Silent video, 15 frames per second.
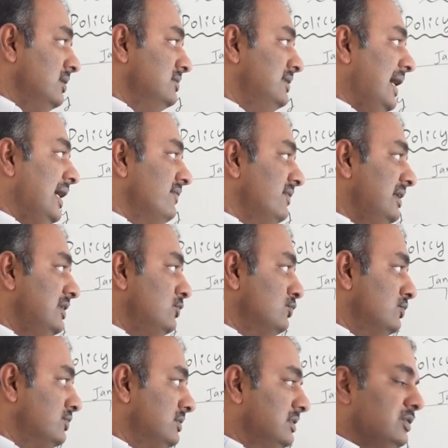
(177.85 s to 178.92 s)
January
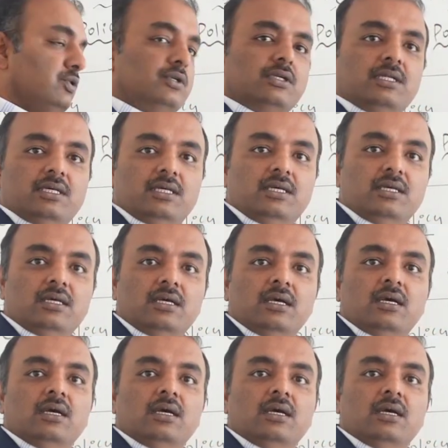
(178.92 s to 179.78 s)
2020,